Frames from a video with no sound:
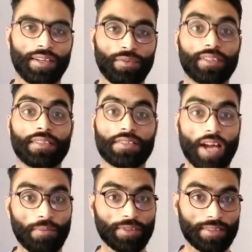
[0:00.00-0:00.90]
with the
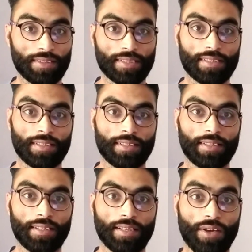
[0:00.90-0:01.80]
troubles
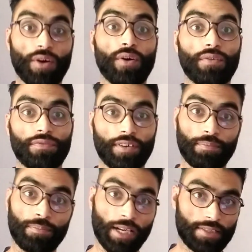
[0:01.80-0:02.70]
of a
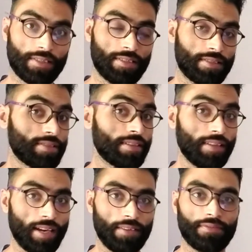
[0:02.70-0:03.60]
bachelor's
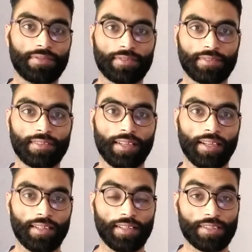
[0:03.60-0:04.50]
life
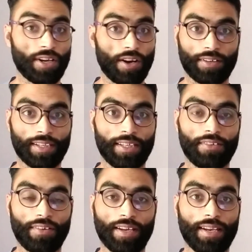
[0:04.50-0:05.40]
that R.K.
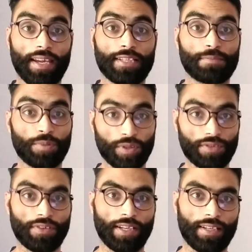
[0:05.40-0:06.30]
Narayan has
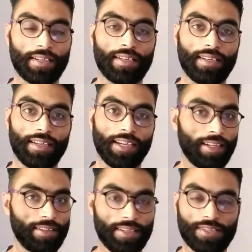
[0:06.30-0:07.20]
portrayed
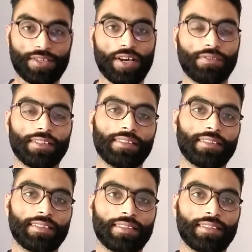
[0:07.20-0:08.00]
in this novel.